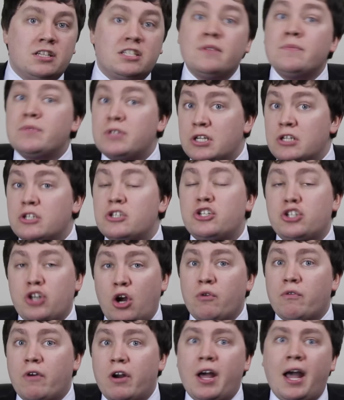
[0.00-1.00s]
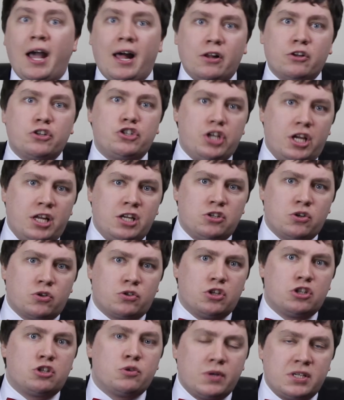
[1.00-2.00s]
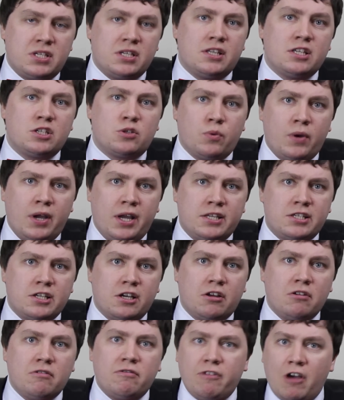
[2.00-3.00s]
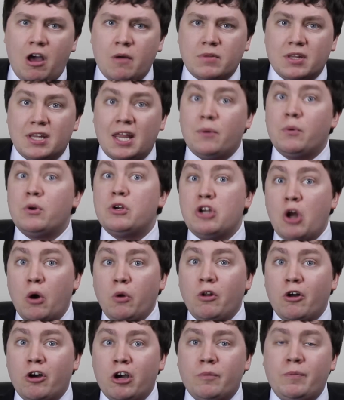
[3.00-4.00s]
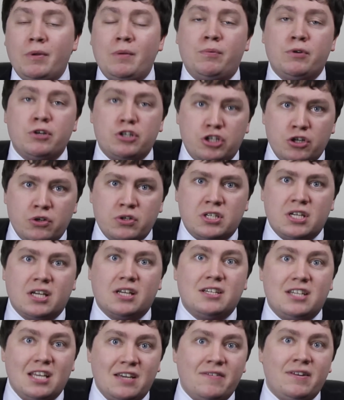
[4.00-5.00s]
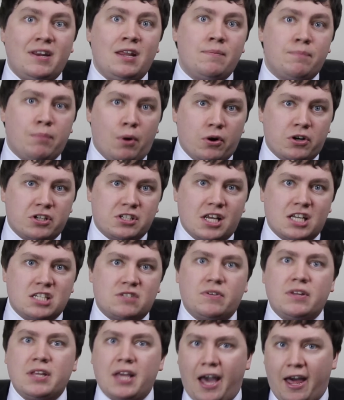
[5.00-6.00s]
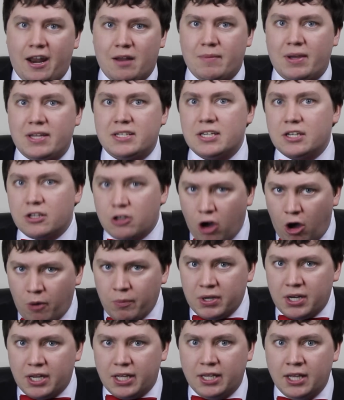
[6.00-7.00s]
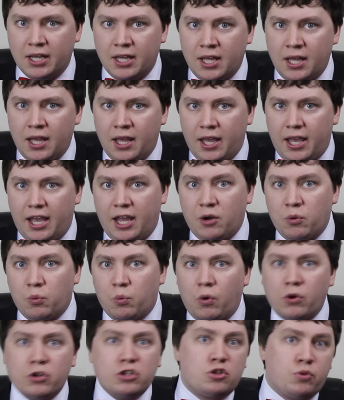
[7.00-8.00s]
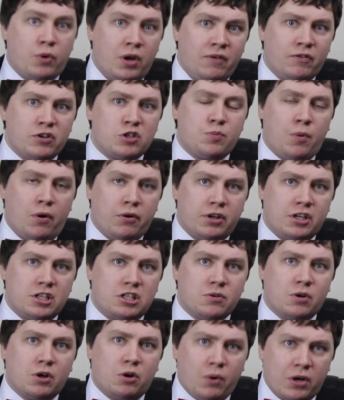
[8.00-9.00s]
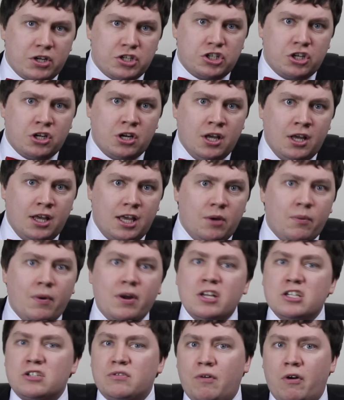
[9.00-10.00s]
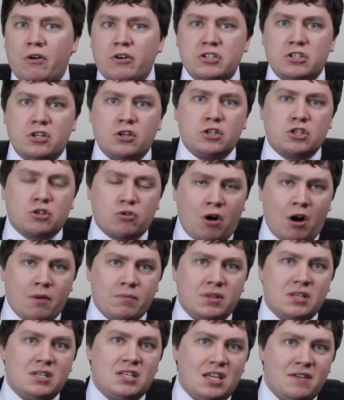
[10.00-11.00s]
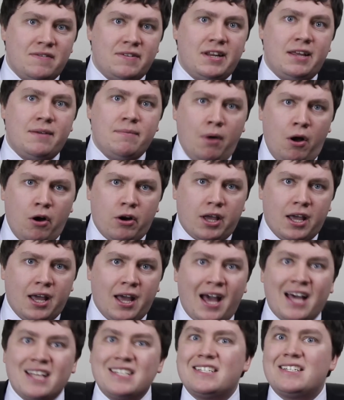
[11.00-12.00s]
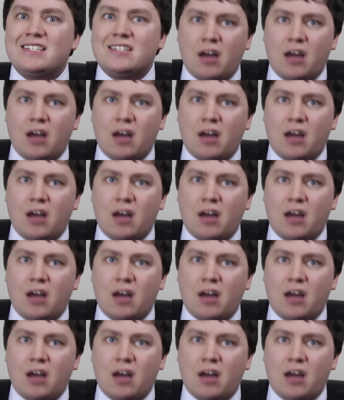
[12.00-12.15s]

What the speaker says: Simpsons showrunner Al Jean took to Twitter this week to confirm that they would no longer be producing DVD box sets for the animated comedy. In one tweet responding to a question, he went as far as to describe the DVD market as